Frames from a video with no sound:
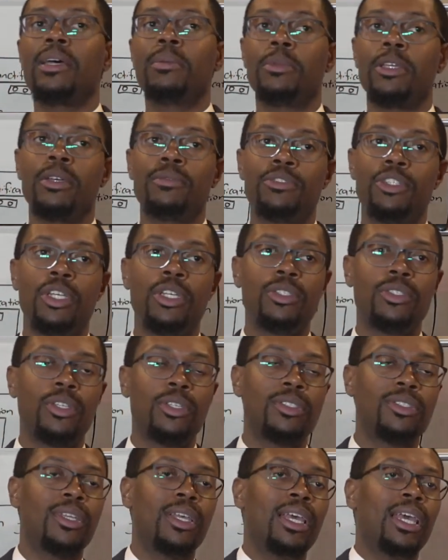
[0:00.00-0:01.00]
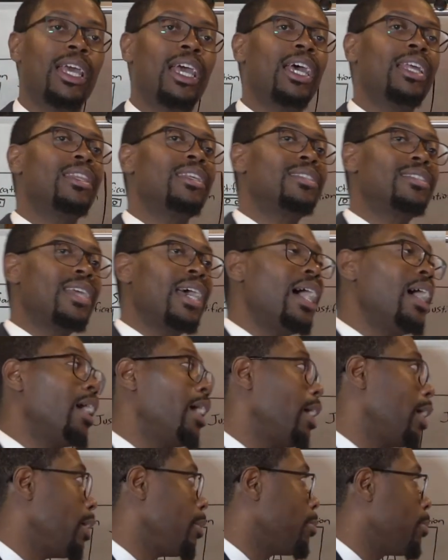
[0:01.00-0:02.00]
coming of Jesus at the
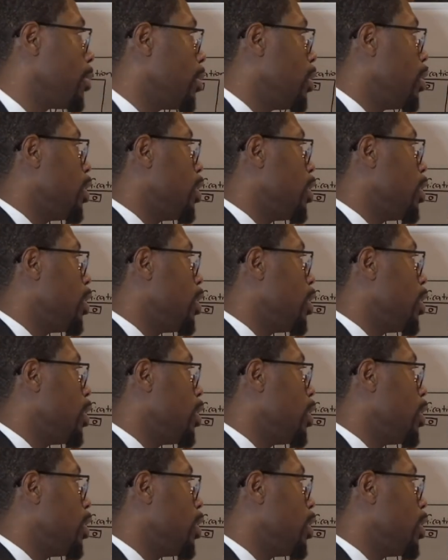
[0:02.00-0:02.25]
time